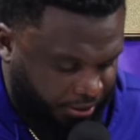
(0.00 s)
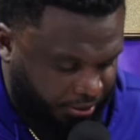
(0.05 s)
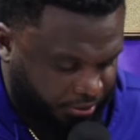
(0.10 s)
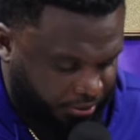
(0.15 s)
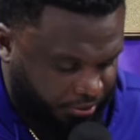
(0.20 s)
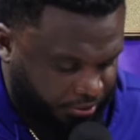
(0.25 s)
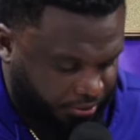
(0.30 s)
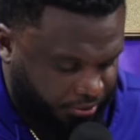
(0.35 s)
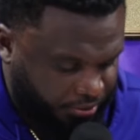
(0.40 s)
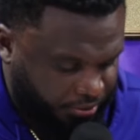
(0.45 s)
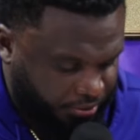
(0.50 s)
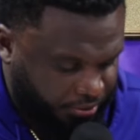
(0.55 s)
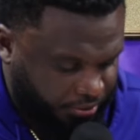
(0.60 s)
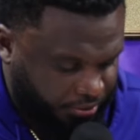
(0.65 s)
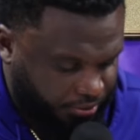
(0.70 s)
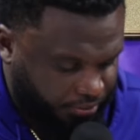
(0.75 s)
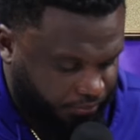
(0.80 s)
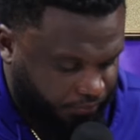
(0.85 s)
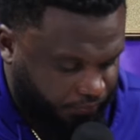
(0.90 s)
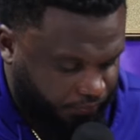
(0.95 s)
When wilt
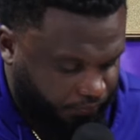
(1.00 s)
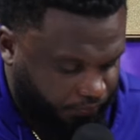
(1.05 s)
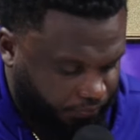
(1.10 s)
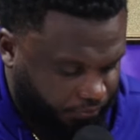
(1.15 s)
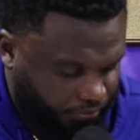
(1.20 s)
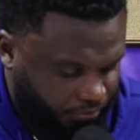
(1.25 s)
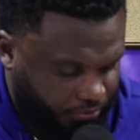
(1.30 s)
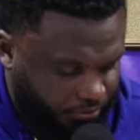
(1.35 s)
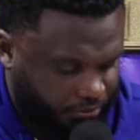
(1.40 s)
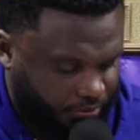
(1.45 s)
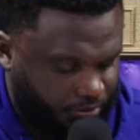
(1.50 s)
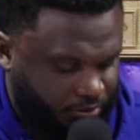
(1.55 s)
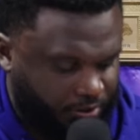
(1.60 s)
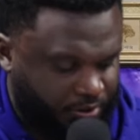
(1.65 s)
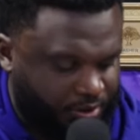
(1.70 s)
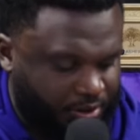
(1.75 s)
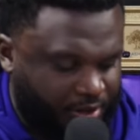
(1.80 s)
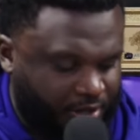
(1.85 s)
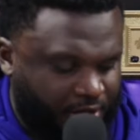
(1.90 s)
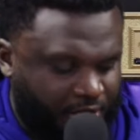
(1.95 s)
thou arise out
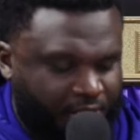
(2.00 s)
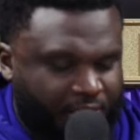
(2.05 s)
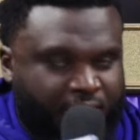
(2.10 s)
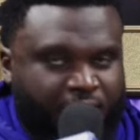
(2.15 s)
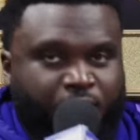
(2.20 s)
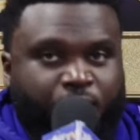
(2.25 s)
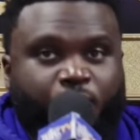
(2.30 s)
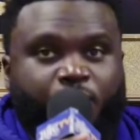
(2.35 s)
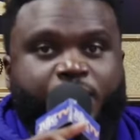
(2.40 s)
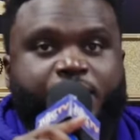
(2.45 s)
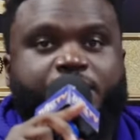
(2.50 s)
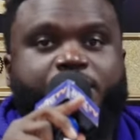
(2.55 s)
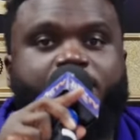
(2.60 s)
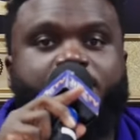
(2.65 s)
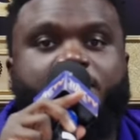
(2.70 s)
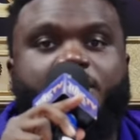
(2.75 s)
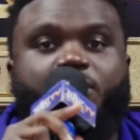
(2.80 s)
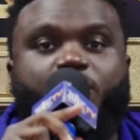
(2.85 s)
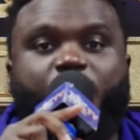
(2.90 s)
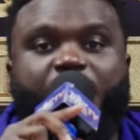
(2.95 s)
of thy sleep? When you
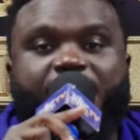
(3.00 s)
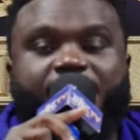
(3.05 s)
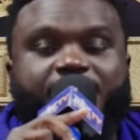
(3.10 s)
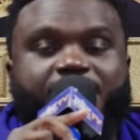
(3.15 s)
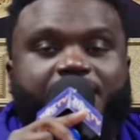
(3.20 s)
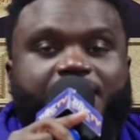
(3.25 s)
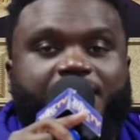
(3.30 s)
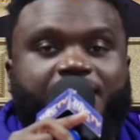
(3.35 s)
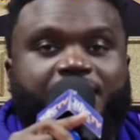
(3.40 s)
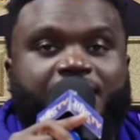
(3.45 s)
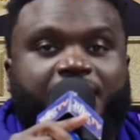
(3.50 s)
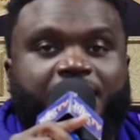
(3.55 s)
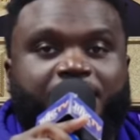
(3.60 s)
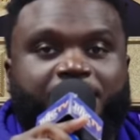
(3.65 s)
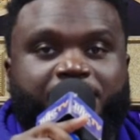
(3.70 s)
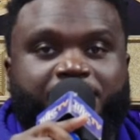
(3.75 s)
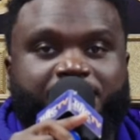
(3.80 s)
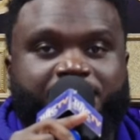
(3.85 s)
gonna wake the hell up?